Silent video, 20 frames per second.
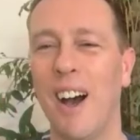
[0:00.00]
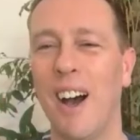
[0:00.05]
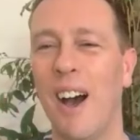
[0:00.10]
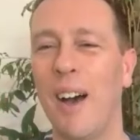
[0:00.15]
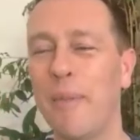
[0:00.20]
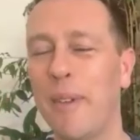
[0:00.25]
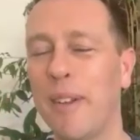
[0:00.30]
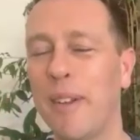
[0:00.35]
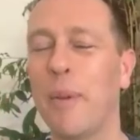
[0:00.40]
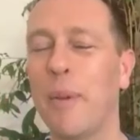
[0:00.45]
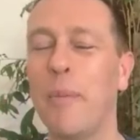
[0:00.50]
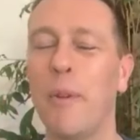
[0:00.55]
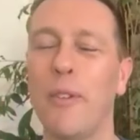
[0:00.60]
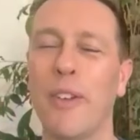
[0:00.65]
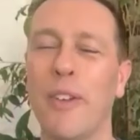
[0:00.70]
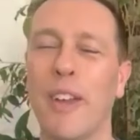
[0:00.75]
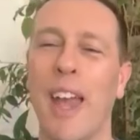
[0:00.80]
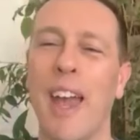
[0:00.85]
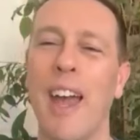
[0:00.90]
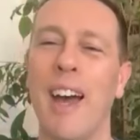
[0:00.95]
I'm meant to be
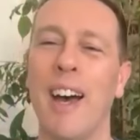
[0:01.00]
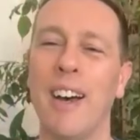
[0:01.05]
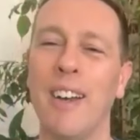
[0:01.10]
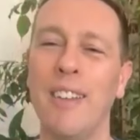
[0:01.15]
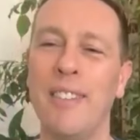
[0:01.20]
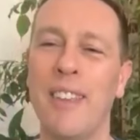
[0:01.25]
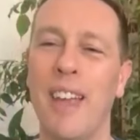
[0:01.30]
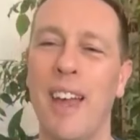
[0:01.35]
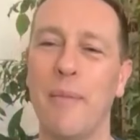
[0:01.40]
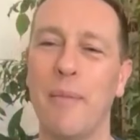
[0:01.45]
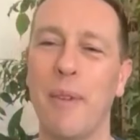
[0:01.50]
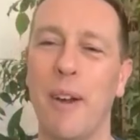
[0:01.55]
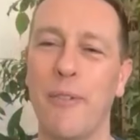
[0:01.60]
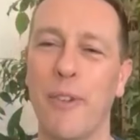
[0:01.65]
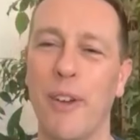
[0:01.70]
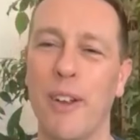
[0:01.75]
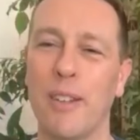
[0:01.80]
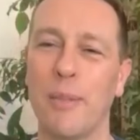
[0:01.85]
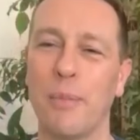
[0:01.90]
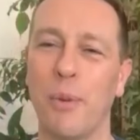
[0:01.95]
moving house and my
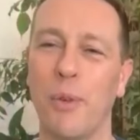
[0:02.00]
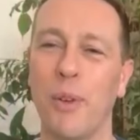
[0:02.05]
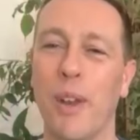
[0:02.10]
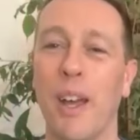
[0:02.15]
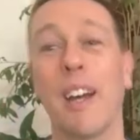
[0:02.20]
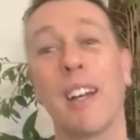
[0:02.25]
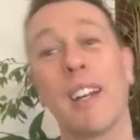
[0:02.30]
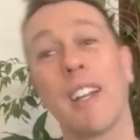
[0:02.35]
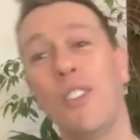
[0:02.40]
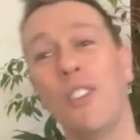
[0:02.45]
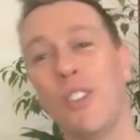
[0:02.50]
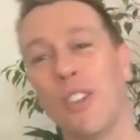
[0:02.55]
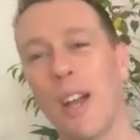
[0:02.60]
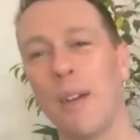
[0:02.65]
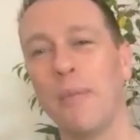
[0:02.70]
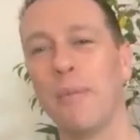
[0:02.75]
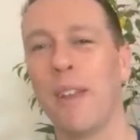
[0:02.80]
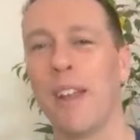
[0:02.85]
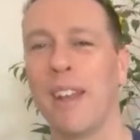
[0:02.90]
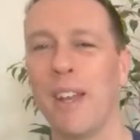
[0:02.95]
friends pulled out. Can you
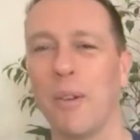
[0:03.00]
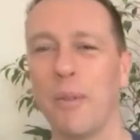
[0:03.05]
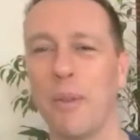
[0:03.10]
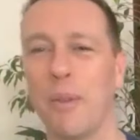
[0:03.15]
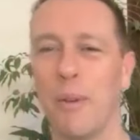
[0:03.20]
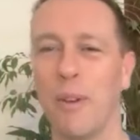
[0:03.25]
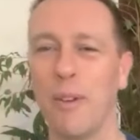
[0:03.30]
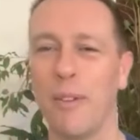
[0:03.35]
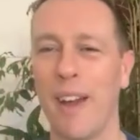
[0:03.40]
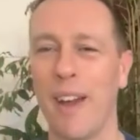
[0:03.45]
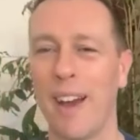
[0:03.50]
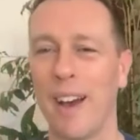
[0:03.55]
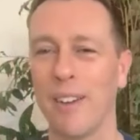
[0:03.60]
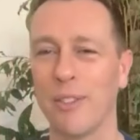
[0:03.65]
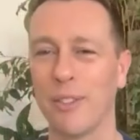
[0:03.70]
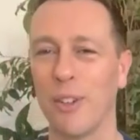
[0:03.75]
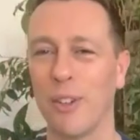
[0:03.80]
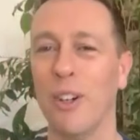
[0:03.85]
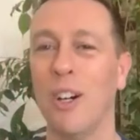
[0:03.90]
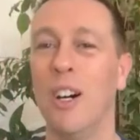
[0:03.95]
come down and help me move
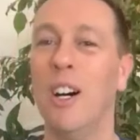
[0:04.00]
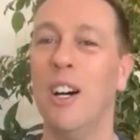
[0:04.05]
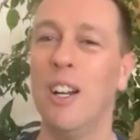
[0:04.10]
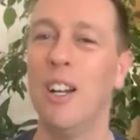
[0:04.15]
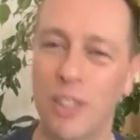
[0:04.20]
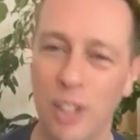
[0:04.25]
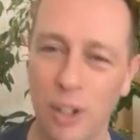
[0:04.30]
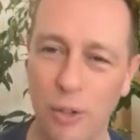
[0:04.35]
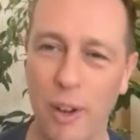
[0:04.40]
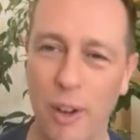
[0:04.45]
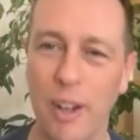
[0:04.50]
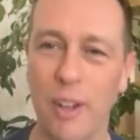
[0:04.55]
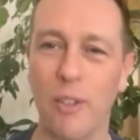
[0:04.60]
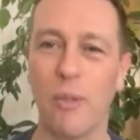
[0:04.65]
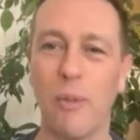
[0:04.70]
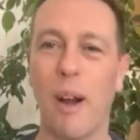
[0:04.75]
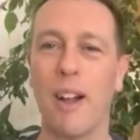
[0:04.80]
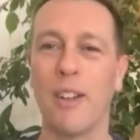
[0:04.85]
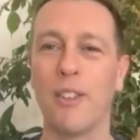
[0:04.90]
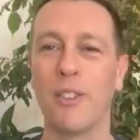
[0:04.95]
house? Or just really to
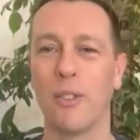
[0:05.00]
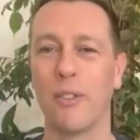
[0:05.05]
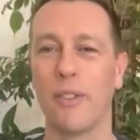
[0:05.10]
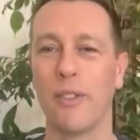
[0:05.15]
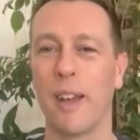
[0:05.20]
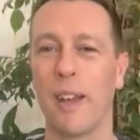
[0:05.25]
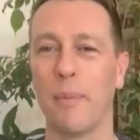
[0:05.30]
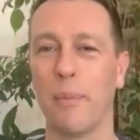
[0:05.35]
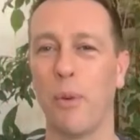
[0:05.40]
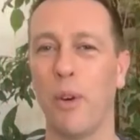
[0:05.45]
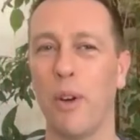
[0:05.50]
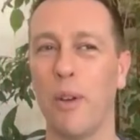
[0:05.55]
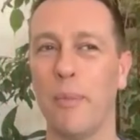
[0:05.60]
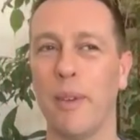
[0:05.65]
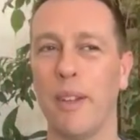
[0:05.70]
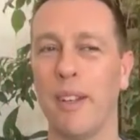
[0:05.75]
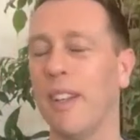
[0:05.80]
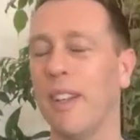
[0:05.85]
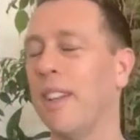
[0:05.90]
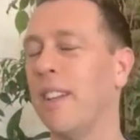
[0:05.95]
remind you of that appointment.